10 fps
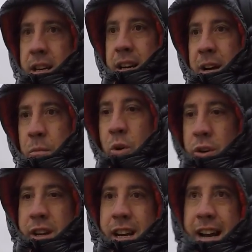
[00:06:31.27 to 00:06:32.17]
I'm
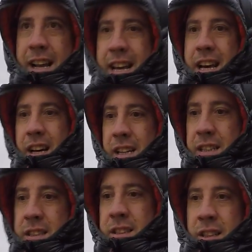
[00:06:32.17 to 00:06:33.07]
walking down here
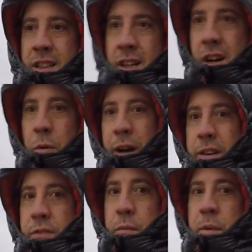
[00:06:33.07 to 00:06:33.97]

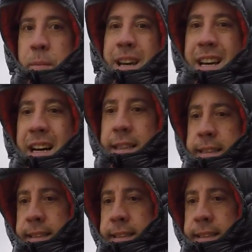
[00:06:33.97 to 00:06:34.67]
away from the pier.